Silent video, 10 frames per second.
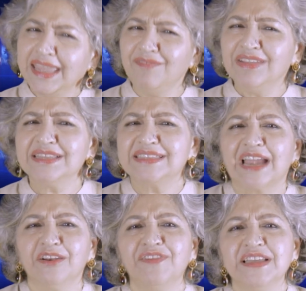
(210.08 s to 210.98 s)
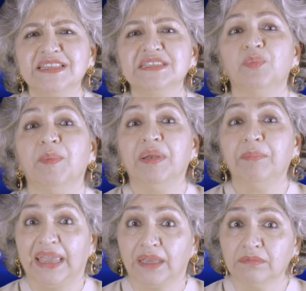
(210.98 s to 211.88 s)
Even the sacrifices the
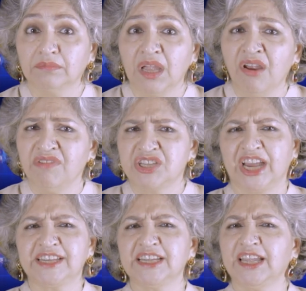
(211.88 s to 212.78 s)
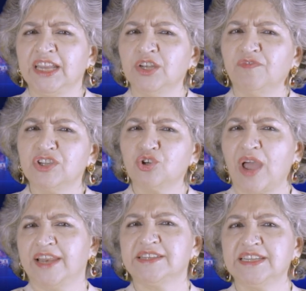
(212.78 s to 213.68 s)
women make, rejecting
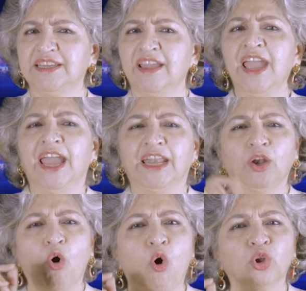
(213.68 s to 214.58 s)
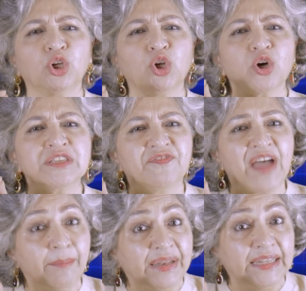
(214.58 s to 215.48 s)
individuality in an orthodox
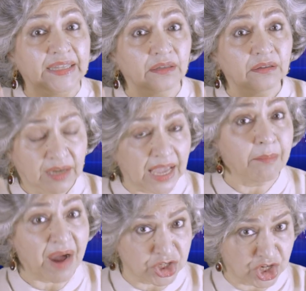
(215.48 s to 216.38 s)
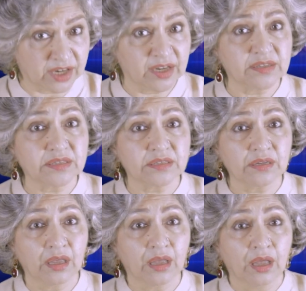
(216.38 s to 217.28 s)
family like Masha does
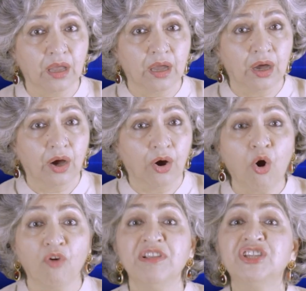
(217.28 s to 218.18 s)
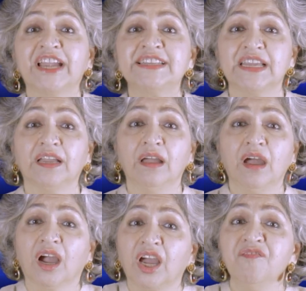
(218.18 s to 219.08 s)
or
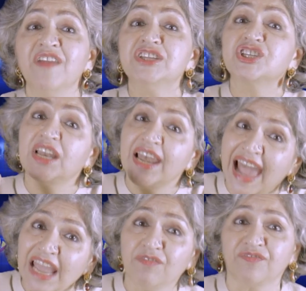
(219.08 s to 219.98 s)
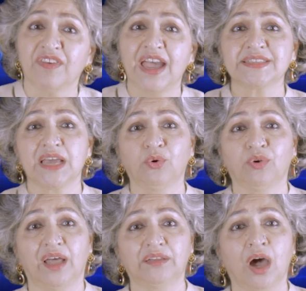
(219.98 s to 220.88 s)
rejecting a conventional life as
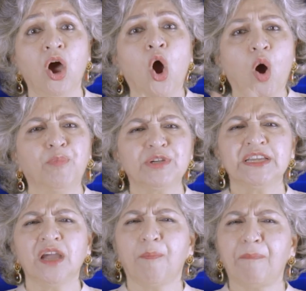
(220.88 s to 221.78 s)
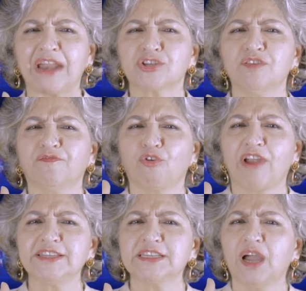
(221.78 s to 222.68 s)
Anuradha, or putting her passion for
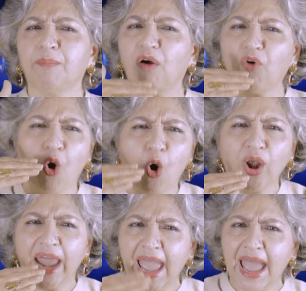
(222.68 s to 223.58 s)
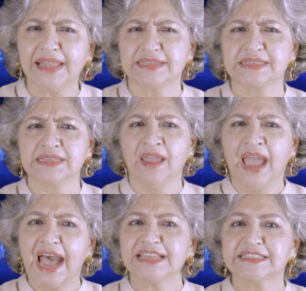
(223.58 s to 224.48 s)
writing above all else,
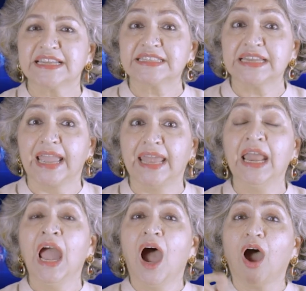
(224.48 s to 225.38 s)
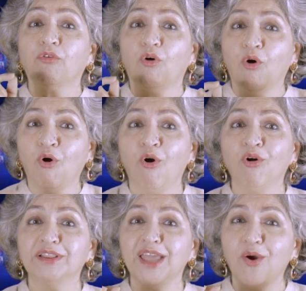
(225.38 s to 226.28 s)
as does Nayan, are
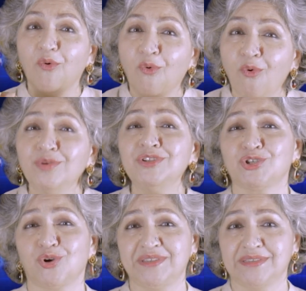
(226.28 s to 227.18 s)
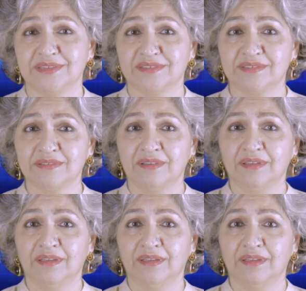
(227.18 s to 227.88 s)
all their own choices.